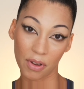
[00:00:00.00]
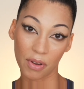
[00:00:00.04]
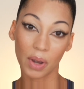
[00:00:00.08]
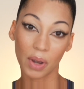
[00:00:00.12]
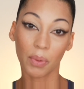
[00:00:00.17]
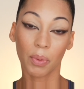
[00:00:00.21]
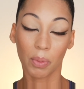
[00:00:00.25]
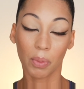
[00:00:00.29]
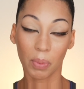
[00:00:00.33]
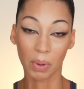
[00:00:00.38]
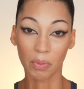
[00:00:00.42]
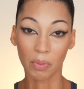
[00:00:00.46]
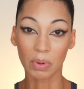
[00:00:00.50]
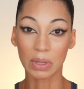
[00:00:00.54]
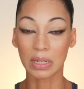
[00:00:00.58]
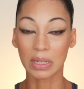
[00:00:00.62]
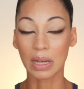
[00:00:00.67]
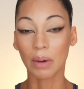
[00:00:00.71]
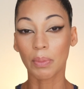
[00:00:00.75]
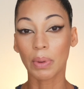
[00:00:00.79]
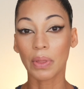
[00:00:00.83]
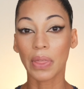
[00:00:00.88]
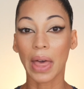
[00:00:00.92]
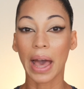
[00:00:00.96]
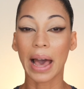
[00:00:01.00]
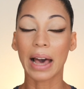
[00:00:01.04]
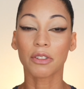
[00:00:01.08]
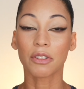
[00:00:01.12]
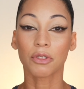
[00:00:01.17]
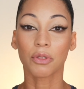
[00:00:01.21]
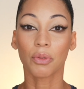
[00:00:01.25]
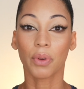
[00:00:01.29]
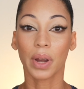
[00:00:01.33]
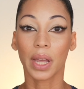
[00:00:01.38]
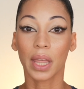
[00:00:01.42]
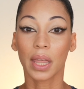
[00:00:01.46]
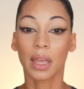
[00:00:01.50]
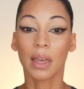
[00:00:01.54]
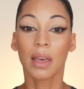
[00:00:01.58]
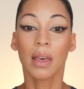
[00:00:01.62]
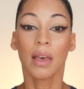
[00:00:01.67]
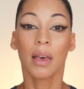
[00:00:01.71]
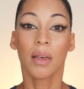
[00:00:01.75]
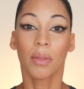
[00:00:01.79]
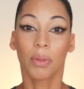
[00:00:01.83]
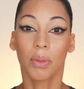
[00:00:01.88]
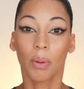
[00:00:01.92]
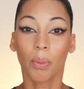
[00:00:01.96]
It will be with someone that has already
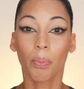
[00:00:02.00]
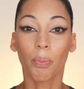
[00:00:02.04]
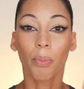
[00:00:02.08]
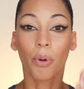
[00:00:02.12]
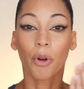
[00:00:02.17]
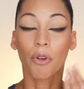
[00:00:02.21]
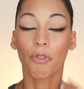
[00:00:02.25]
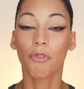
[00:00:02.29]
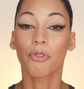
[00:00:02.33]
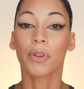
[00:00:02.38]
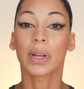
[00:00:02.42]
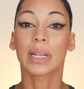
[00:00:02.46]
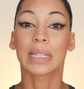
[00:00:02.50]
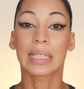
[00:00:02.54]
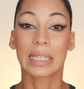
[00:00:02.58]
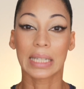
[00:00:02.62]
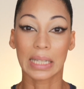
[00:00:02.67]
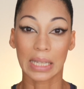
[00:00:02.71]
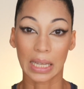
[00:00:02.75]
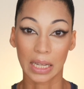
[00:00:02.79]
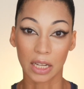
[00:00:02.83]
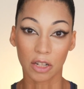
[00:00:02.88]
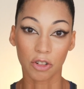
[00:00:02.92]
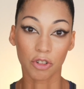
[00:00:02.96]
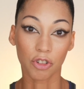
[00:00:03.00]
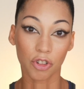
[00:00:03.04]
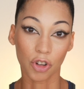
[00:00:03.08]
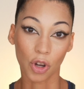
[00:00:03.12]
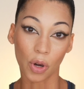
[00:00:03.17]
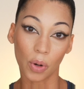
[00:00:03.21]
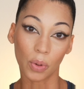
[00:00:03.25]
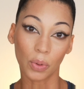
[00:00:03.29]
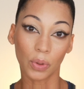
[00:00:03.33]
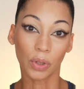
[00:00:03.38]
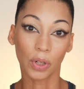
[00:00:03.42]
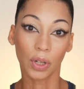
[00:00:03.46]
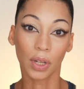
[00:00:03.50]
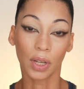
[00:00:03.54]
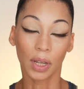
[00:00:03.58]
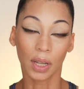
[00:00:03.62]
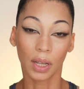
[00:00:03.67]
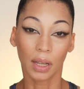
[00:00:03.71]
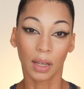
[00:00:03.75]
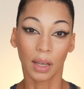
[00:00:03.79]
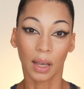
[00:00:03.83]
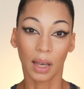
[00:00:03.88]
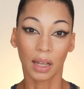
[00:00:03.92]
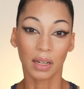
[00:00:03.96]
the perfect skin tone
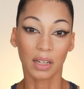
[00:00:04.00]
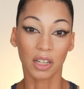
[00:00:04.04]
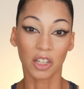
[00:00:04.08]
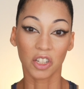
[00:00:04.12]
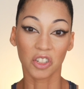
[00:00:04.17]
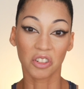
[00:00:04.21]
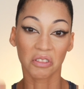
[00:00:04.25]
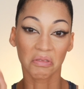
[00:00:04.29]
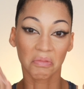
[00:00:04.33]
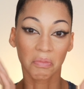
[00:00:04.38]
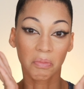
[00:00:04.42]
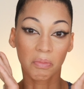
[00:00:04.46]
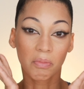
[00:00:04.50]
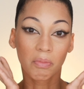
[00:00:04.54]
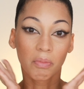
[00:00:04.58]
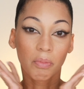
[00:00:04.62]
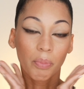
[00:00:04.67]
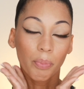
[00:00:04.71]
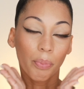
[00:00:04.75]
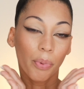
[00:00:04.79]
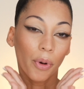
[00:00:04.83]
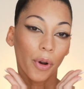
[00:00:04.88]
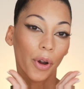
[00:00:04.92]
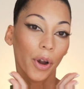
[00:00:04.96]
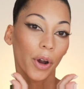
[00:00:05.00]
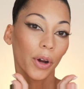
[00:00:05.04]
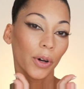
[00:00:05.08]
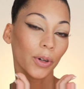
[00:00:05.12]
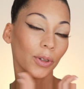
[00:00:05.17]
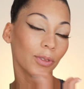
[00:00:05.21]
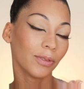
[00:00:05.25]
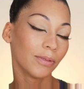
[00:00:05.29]
and is pearl.